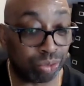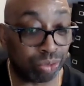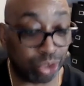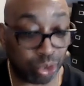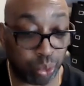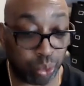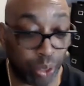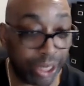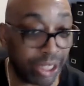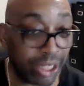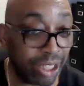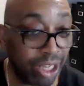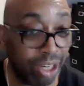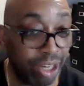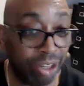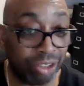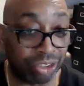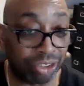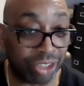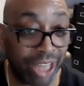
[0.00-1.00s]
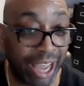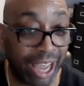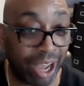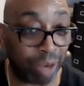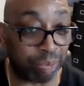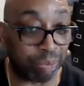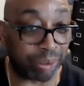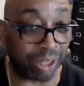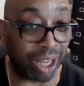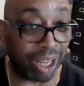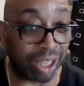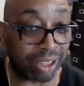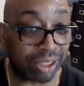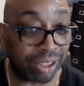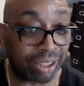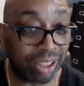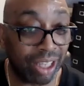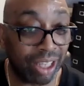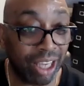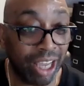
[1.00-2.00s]
20 years now
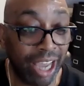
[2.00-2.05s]
plus,